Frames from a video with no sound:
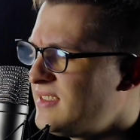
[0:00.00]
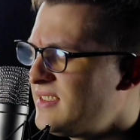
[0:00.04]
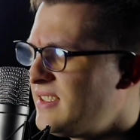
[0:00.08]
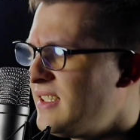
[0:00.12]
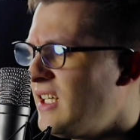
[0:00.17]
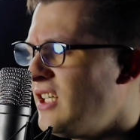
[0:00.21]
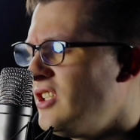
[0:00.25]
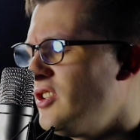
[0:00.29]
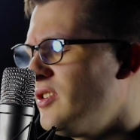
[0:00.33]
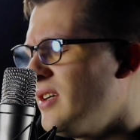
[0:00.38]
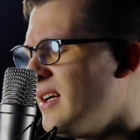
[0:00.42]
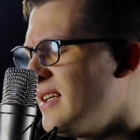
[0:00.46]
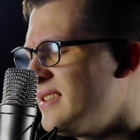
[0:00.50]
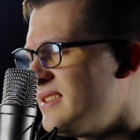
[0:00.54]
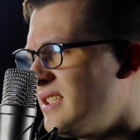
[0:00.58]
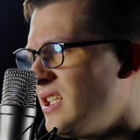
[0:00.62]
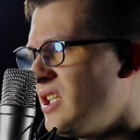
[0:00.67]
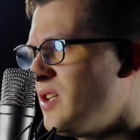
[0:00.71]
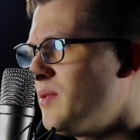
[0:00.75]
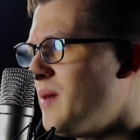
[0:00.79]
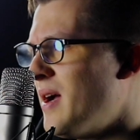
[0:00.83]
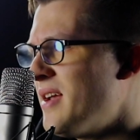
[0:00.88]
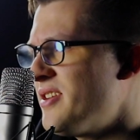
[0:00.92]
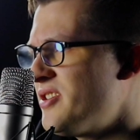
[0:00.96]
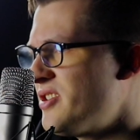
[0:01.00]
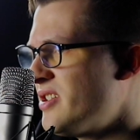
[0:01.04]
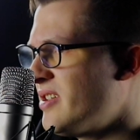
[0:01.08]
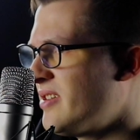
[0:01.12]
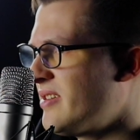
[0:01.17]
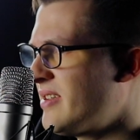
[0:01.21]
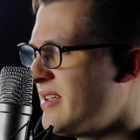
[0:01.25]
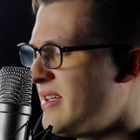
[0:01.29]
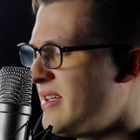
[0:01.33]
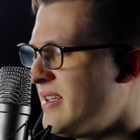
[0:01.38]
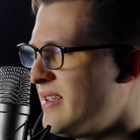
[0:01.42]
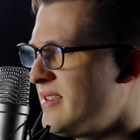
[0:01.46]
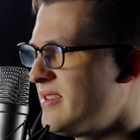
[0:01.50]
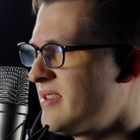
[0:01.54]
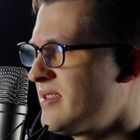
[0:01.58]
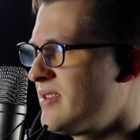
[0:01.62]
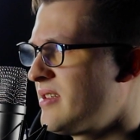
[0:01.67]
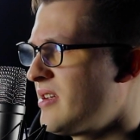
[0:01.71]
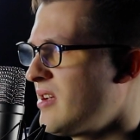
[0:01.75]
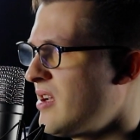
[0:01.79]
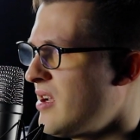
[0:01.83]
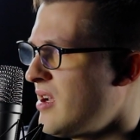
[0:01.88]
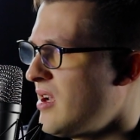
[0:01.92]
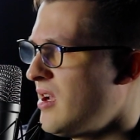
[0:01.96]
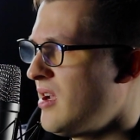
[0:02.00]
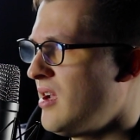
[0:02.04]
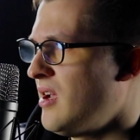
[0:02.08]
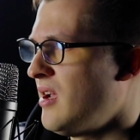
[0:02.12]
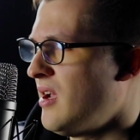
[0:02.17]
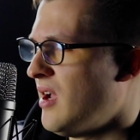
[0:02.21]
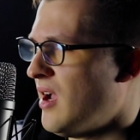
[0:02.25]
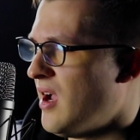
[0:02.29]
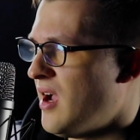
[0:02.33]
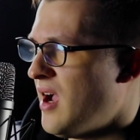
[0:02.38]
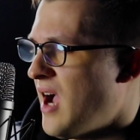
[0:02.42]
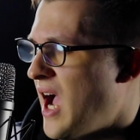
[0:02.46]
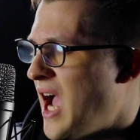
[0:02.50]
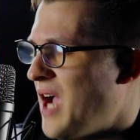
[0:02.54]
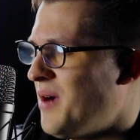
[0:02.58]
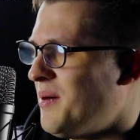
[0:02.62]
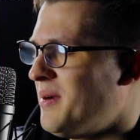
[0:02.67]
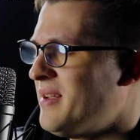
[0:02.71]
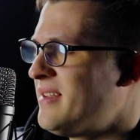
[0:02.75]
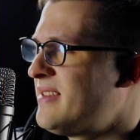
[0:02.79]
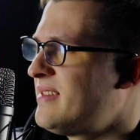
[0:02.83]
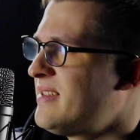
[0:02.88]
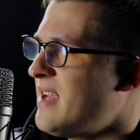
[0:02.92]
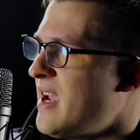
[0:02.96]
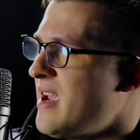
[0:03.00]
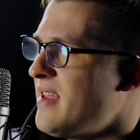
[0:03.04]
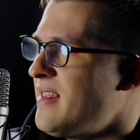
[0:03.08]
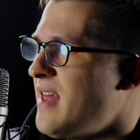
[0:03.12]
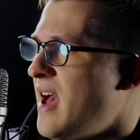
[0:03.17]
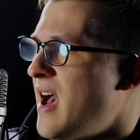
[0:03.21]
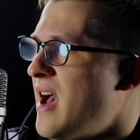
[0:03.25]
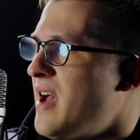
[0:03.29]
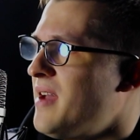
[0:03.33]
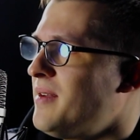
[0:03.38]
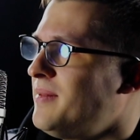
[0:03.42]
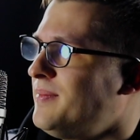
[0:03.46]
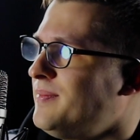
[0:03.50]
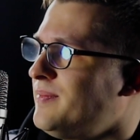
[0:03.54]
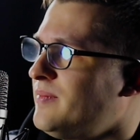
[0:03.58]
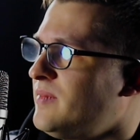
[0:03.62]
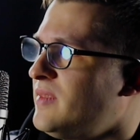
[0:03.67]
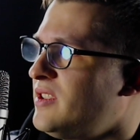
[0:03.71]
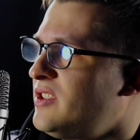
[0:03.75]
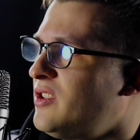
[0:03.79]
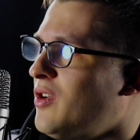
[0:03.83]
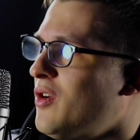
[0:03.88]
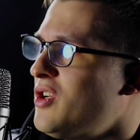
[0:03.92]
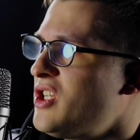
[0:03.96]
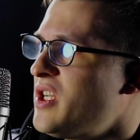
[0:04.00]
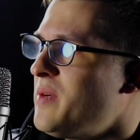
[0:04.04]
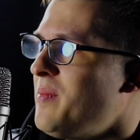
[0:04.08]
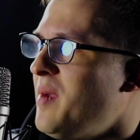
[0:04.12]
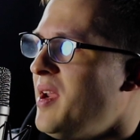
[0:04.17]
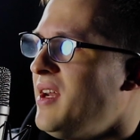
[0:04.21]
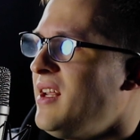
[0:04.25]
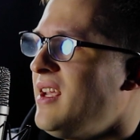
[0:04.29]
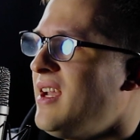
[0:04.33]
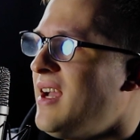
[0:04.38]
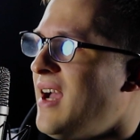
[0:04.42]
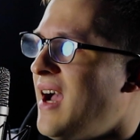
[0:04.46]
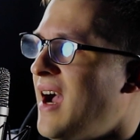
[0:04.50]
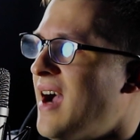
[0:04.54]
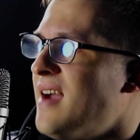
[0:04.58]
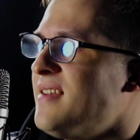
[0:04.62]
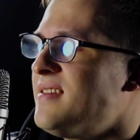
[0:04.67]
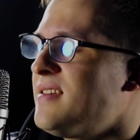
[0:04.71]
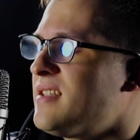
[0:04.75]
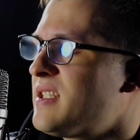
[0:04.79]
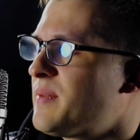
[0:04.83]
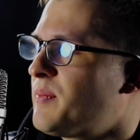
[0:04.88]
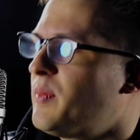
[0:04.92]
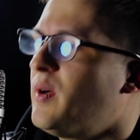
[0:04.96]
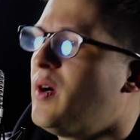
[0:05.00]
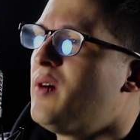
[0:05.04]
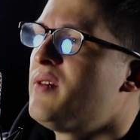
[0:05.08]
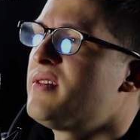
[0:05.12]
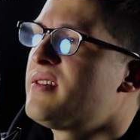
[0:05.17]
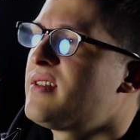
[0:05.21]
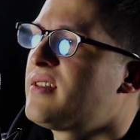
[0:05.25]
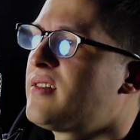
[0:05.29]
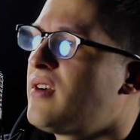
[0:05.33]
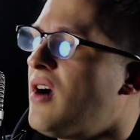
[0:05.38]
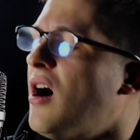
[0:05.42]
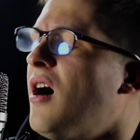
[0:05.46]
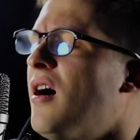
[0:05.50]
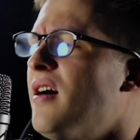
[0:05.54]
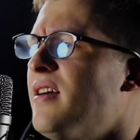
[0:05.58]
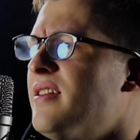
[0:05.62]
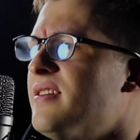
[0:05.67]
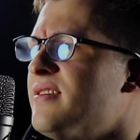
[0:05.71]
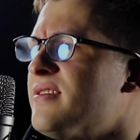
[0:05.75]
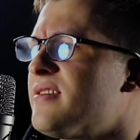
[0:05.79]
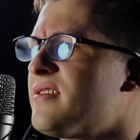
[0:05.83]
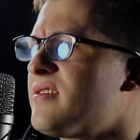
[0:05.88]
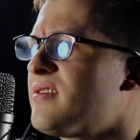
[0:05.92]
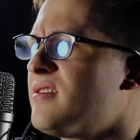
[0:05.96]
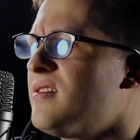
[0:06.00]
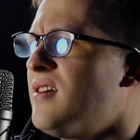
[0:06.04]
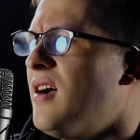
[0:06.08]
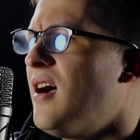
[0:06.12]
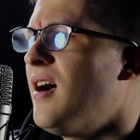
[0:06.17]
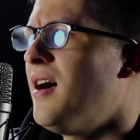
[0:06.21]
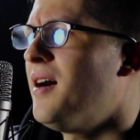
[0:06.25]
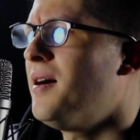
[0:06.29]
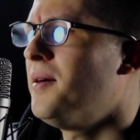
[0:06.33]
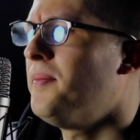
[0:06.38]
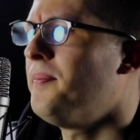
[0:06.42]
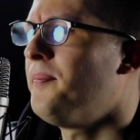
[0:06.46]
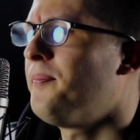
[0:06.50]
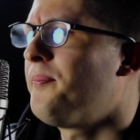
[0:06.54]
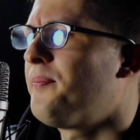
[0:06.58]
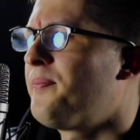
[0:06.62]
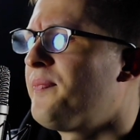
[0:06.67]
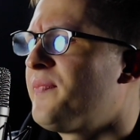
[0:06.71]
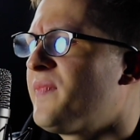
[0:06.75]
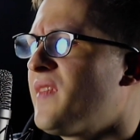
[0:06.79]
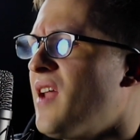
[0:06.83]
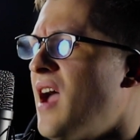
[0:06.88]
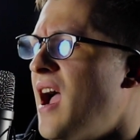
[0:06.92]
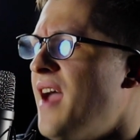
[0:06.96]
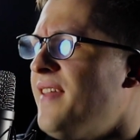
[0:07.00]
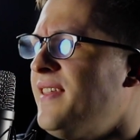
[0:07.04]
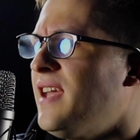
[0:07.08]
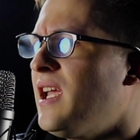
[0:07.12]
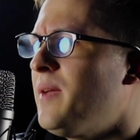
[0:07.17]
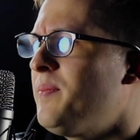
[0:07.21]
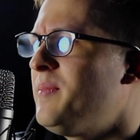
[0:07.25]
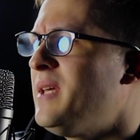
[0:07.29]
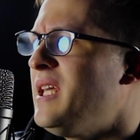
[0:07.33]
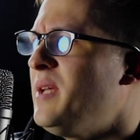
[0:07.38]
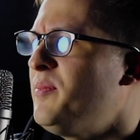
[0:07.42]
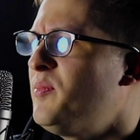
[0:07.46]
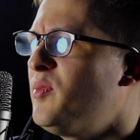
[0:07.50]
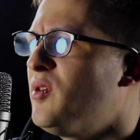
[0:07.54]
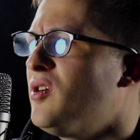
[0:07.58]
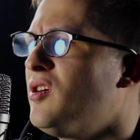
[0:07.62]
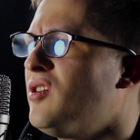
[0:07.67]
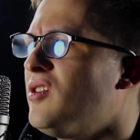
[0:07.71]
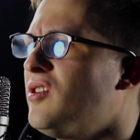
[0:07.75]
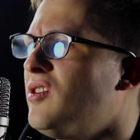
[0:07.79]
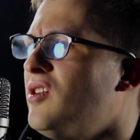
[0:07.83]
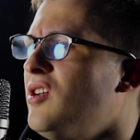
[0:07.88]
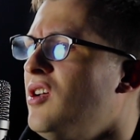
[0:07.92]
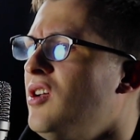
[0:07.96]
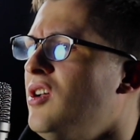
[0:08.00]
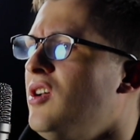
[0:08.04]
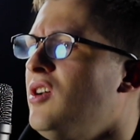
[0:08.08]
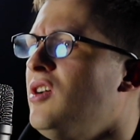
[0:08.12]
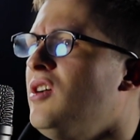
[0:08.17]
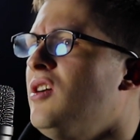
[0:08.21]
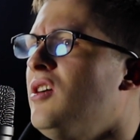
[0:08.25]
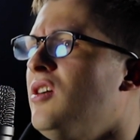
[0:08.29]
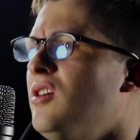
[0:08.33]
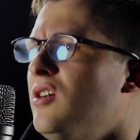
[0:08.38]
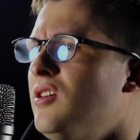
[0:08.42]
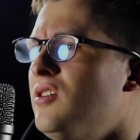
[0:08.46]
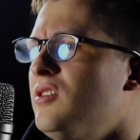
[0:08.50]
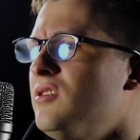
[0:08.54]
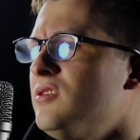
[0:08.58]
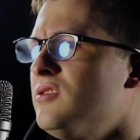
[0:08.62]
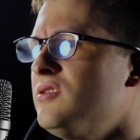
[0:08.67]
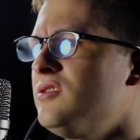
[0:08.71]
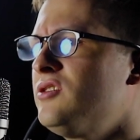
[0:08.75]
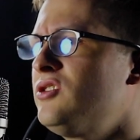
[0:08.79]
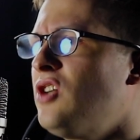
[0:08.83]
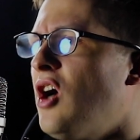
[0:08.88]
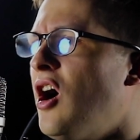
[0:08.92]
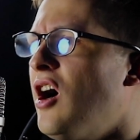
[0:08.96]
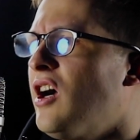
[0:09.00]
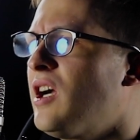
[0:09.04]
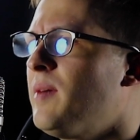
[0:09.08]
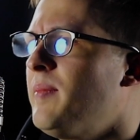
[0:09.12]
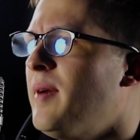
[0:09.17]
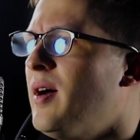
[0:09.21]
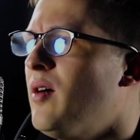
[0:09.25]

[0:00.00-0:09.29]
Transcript: It's an interesting question because I would say that social media has its pros and cons. I think people talk